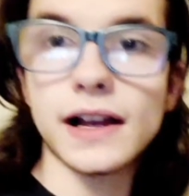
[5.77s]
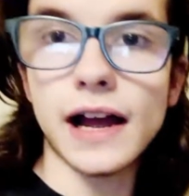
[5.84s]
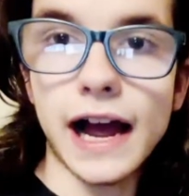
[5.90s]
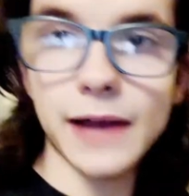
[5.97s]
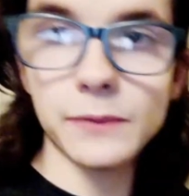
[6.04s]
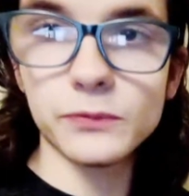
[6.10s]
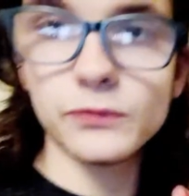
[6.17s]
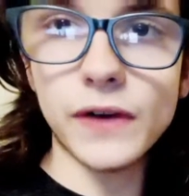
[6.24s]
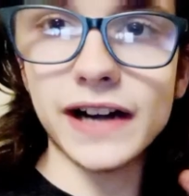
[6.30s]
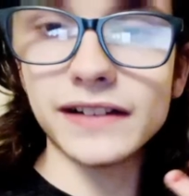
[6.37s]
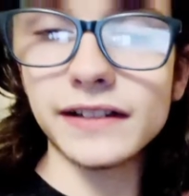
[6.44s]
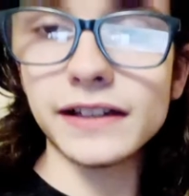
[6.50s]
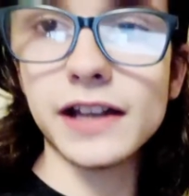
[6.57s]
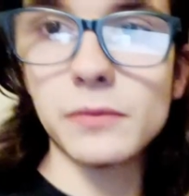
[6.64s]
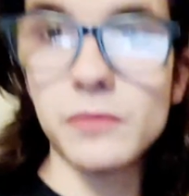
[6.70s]
I'm
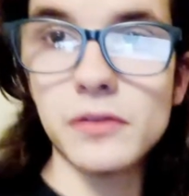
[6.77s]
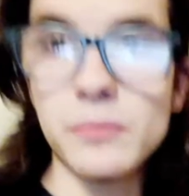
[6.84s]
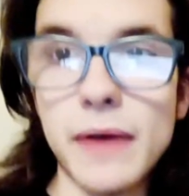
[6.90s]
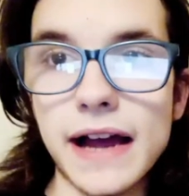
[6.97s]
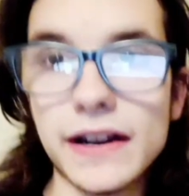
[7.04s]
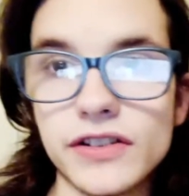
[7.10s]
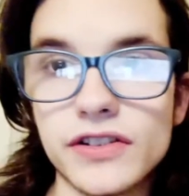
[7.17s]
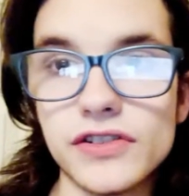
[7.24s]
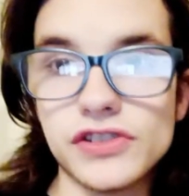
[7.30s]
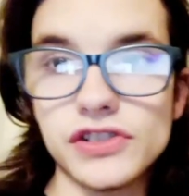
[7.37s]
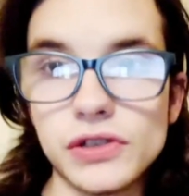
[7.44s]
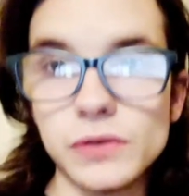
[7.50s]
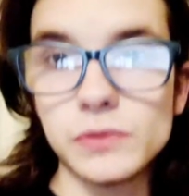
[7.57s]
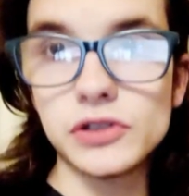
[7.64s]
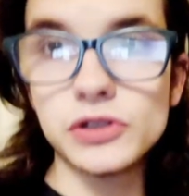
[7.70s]
finally coming back to this
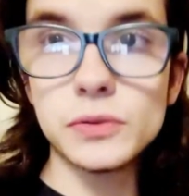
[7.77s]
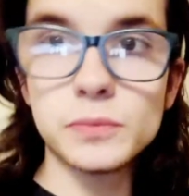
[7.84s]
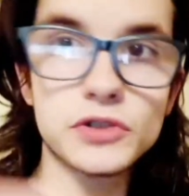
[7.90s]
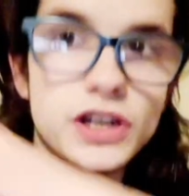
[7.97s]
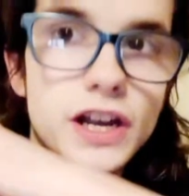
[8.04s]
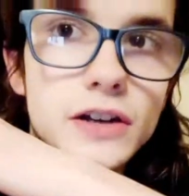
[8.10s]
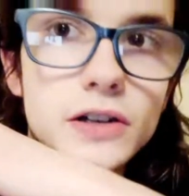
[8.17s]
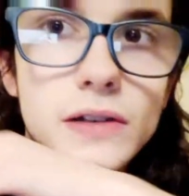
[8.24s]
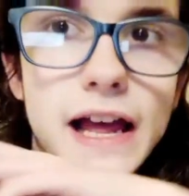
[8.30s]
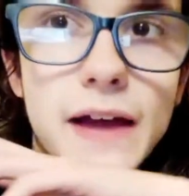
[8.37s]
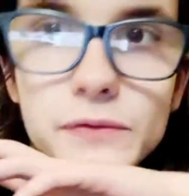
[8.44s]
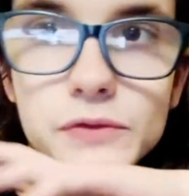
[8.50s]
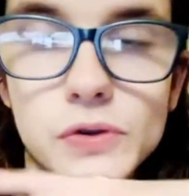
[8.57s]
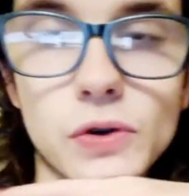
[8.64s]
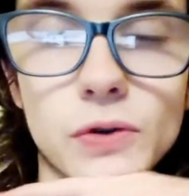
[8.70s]
YouTube channel
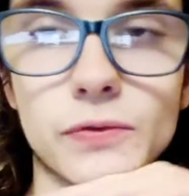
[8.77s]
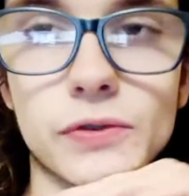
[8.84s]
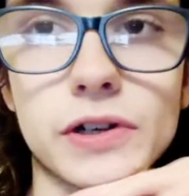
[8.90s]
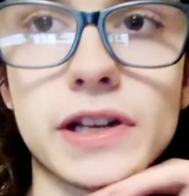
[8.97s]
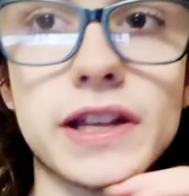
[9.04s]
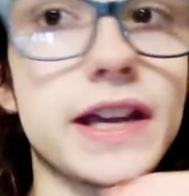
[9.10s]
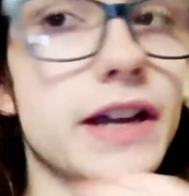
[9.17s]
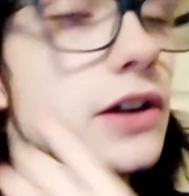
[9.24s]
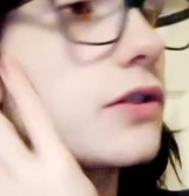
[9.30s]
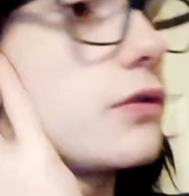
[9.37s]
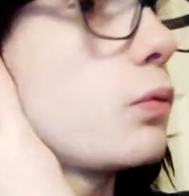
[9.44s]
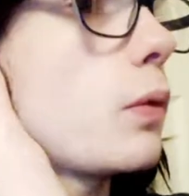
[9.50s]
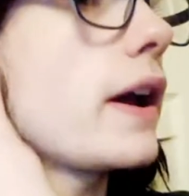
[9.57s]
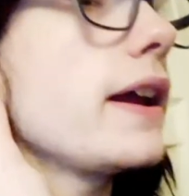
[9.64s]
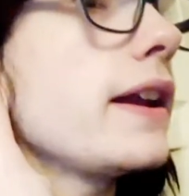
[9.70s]
after over a year of
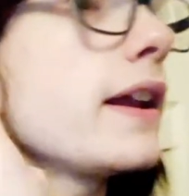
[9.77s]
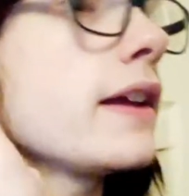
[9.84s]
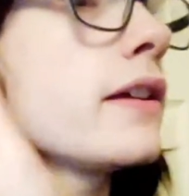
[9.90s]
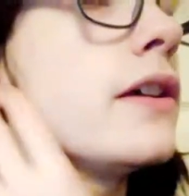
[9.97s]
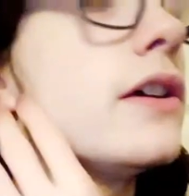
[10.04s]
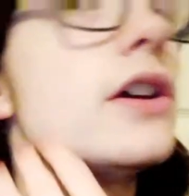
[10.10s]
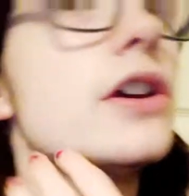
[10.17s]
waiting,